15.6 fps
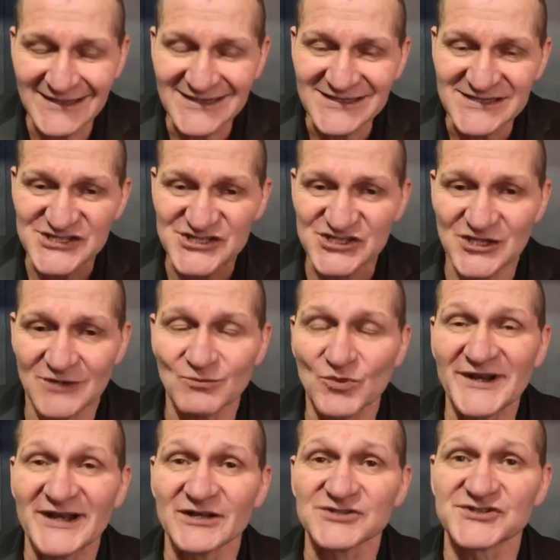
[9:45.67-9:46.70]
someone
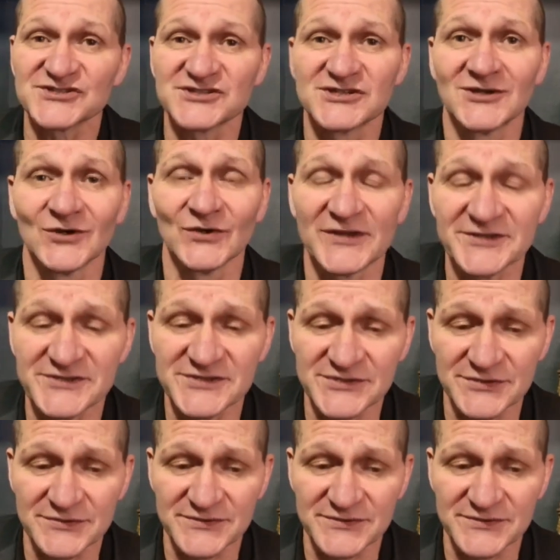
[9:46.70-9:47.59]
else is going to.